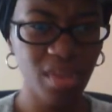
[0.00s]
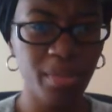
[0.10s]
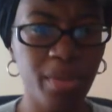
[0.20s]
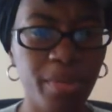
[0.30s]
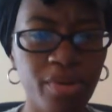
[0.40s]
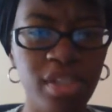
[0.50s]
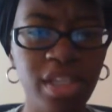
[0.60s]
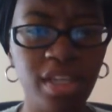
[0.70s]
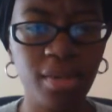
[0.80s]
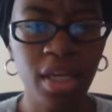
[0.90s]
me
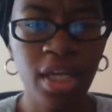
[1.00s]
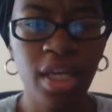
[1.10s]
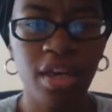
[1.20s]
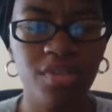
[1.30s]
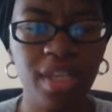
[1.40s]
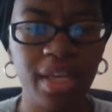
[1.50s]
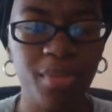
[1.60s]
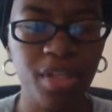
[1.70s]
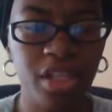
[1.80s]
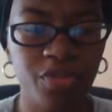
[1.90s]
personally, I feel like
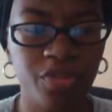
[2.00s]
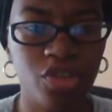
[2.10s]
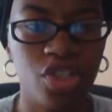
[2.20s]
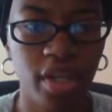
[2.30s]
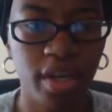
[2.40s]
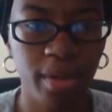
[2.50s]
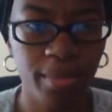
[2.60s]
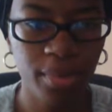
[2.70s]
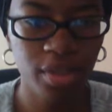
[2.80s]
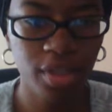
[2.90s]
me looking for a job,
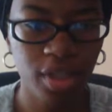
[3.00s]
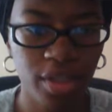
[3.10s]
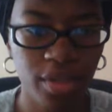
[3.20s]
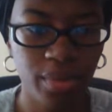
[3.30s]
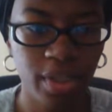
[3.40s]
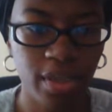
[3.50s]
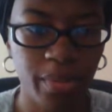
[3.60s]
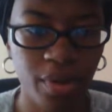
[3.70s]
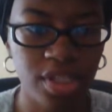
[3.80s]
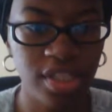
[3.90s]
you know in
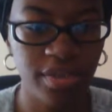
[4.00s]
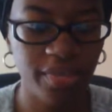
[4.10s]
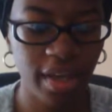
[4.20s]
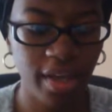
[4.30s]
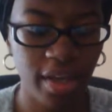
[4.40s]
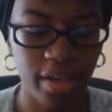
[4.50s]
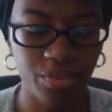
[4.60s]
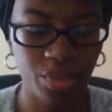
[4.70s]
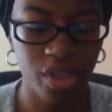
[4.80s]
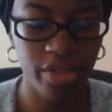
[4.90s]
the process of that i
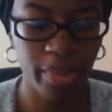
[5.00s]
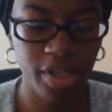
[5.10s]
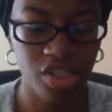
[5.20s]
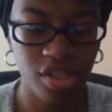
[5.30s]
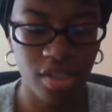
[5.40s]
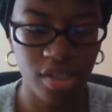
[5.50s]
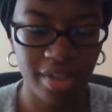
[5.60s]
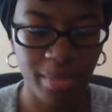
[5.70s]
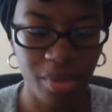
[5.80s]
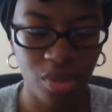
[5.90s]
want to make sure the
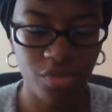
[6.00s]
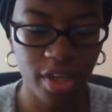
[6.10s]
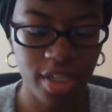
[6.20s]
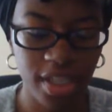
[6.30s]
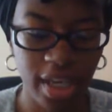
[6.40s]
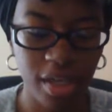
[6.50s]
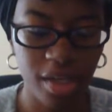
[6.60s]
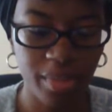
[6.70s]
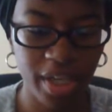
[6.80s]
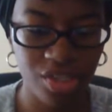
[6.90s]
job glorifies
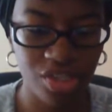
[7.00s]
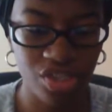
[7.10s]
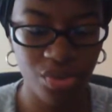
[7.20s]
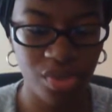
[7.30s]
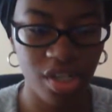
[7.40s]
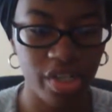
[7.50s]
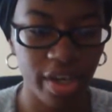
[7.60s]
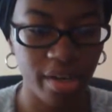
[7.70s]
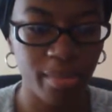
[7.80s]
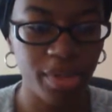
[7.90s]
god i'm not just choosing a job